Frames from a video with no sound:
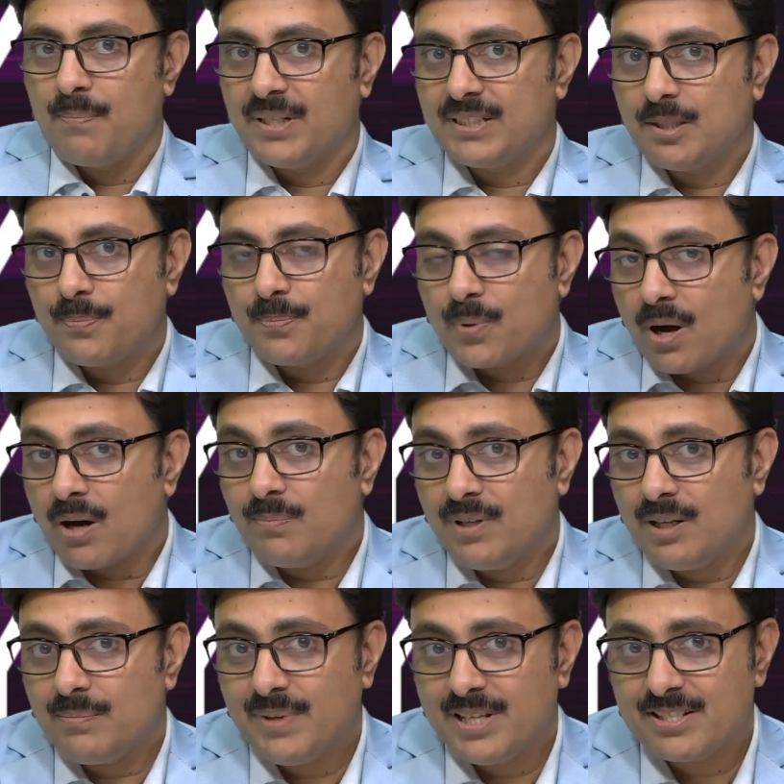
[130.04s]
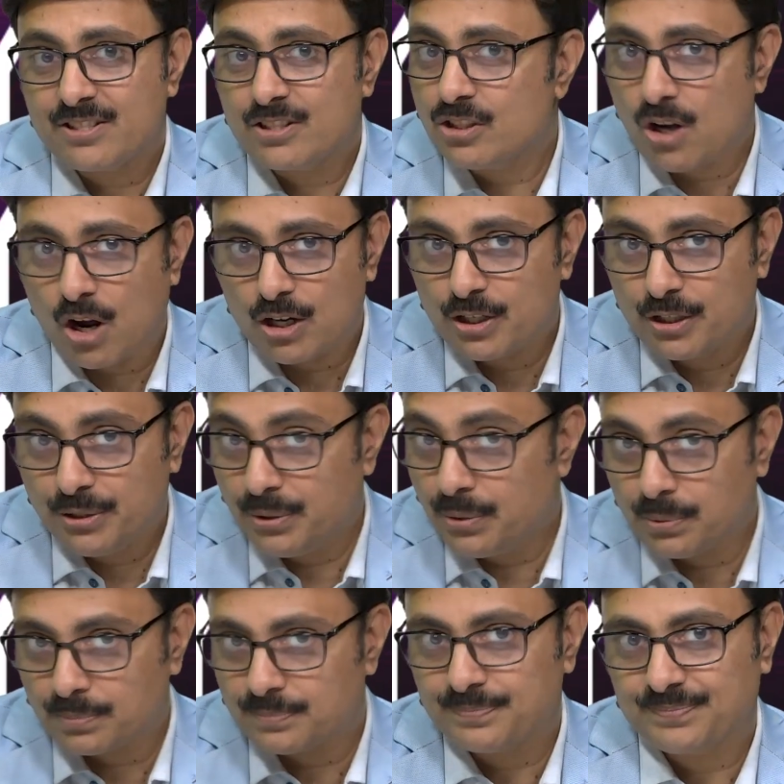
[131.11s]
But the problem is not
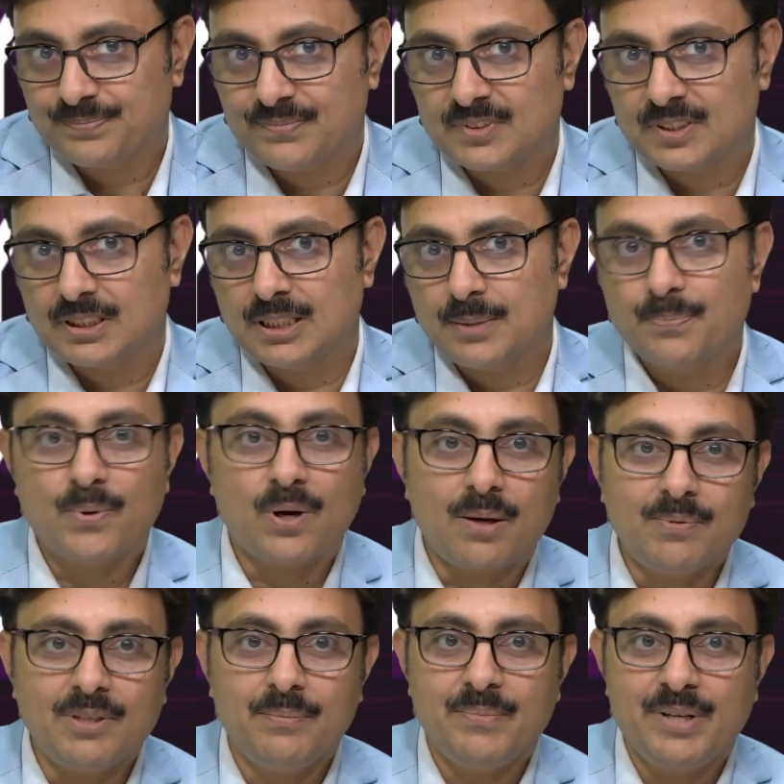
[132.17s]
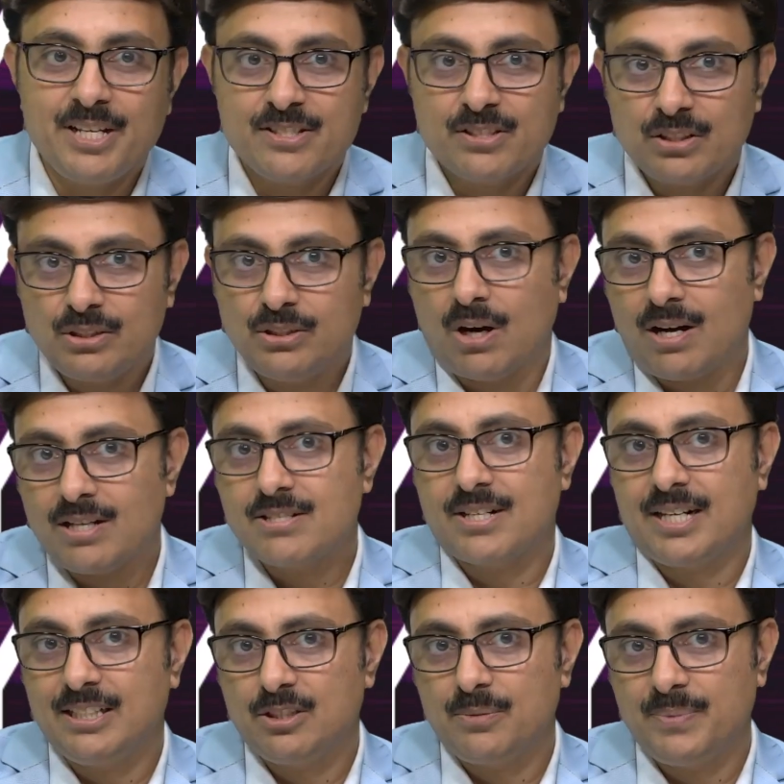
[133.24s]
you. The problem is you're
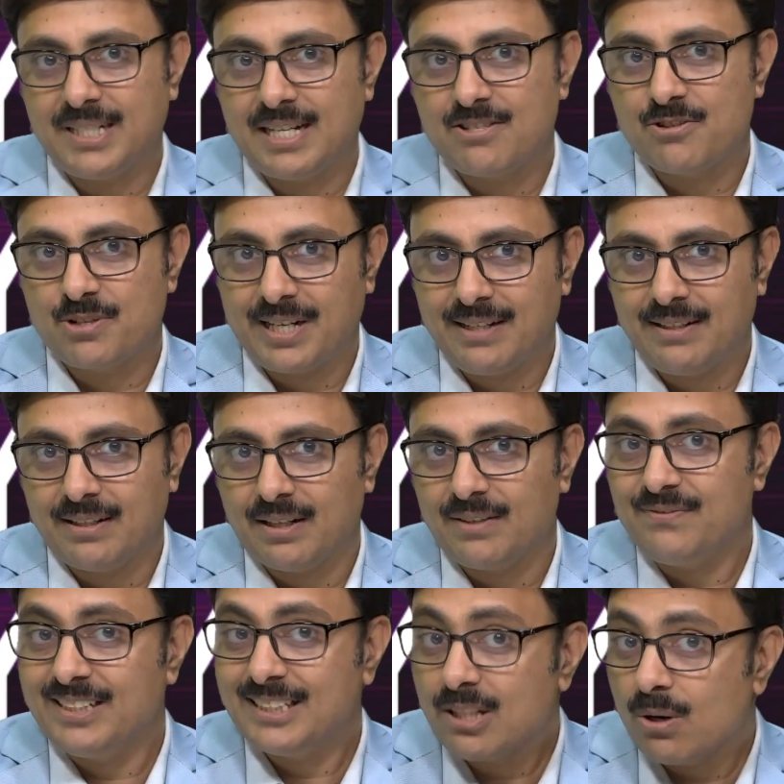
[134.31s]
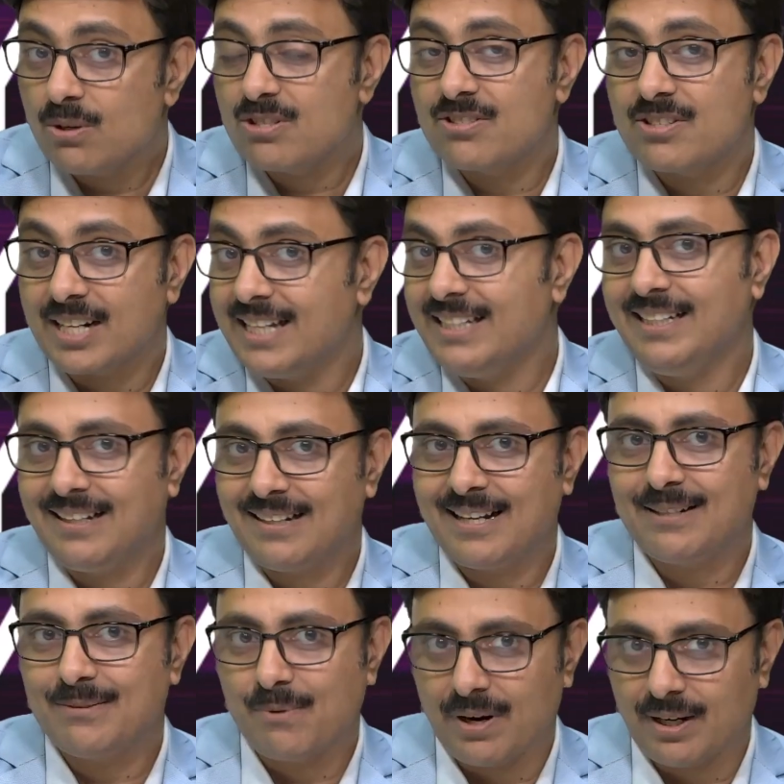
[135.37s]
trying to be a trader without training
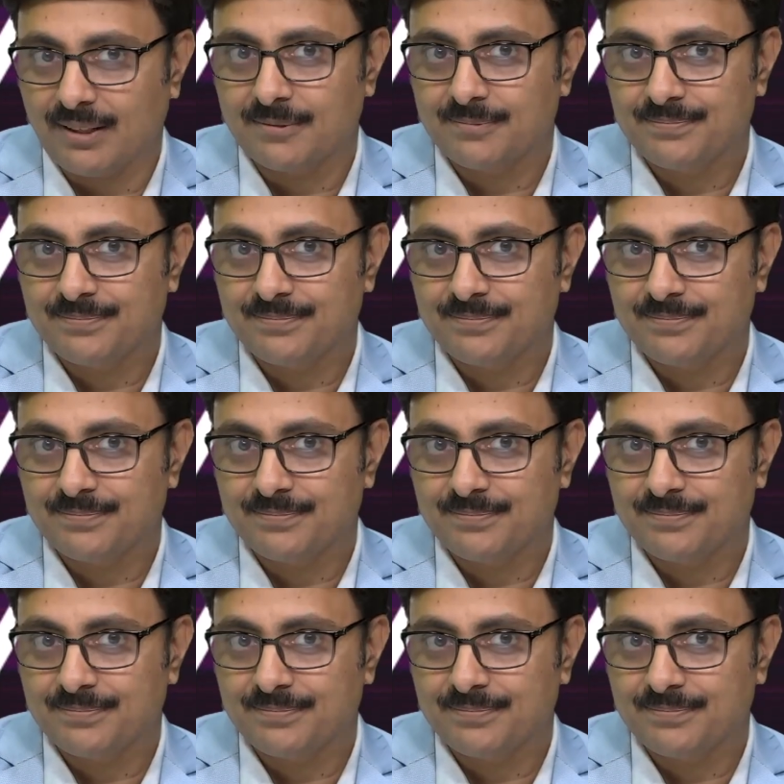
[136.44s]
like one.